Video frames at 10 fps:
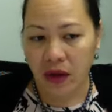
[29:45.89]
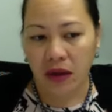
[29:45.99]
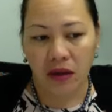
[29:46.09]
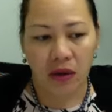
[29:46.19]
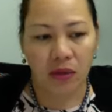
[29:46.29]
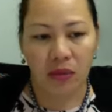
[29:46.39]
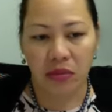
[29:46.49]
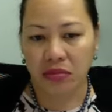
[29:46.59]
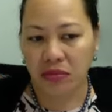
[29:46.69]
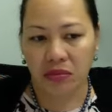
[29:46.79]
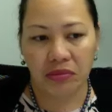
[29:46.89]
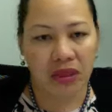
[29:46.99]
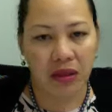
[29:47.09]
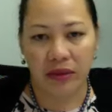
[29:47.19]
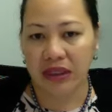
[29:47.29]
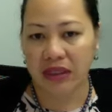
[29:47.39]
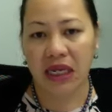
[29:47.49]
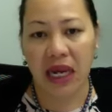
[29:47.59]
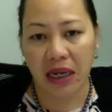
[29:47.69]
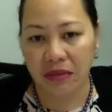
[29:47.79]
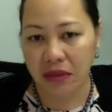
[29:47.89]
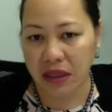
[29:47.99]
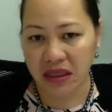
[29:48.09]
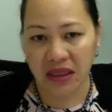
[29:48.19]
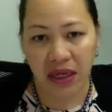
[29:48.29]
you know, whether it's 10 minutes,